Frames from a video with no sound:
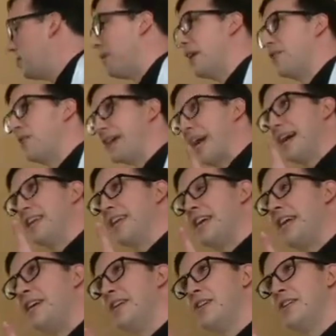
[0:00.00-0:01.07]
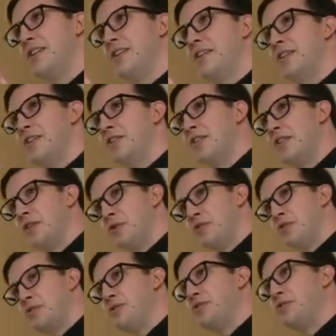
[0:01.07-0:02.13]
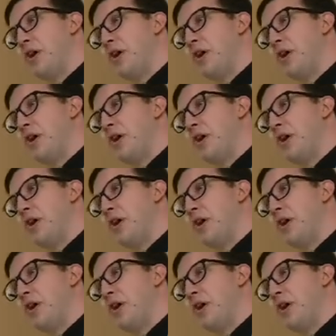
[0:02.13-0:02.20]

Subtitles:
But in reality, those two